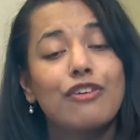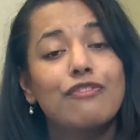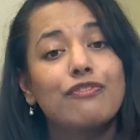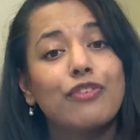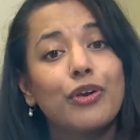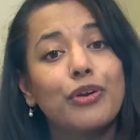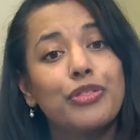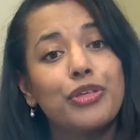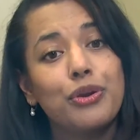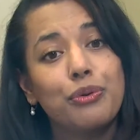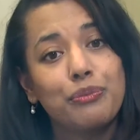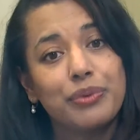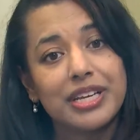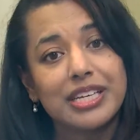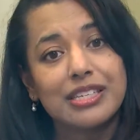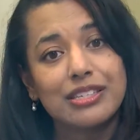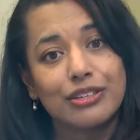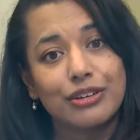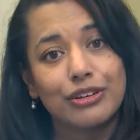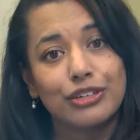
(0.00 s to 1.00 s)
further
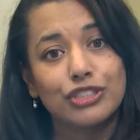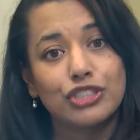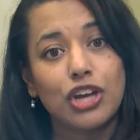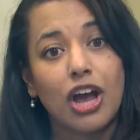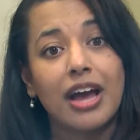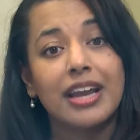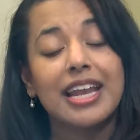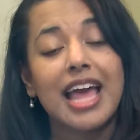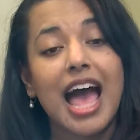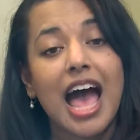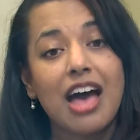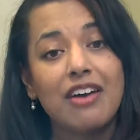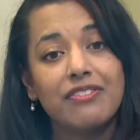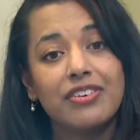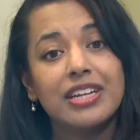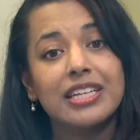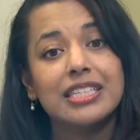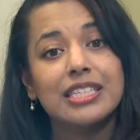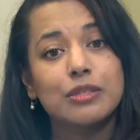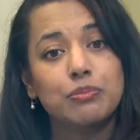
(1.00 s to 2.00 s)
research on
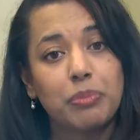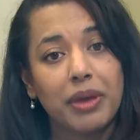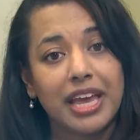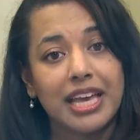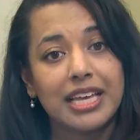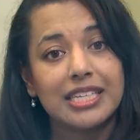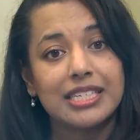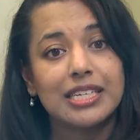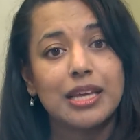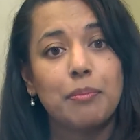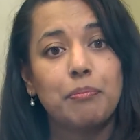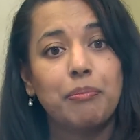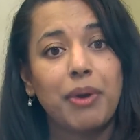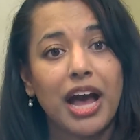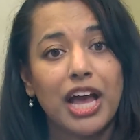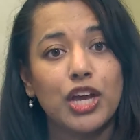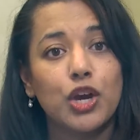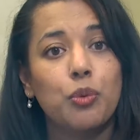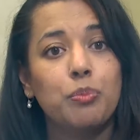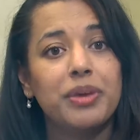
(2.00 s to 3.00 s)
evidence-based
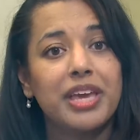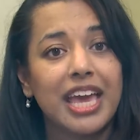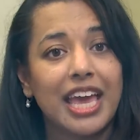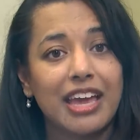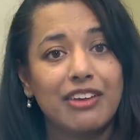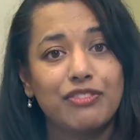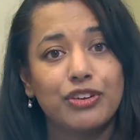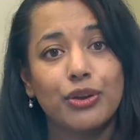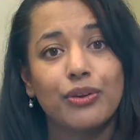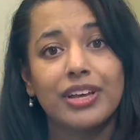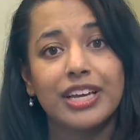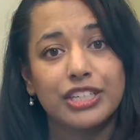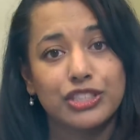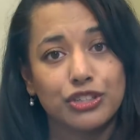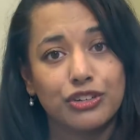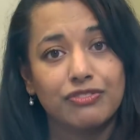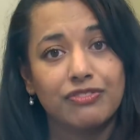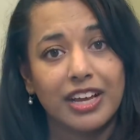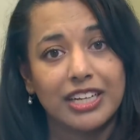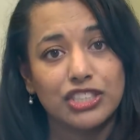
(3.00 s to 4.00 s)
biobehavioral
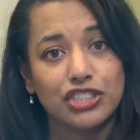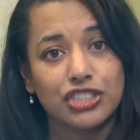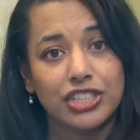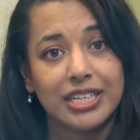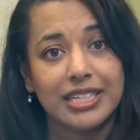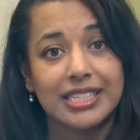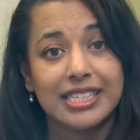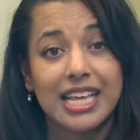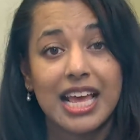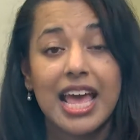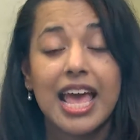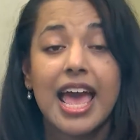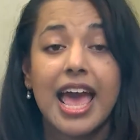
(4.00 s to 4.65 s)
interventions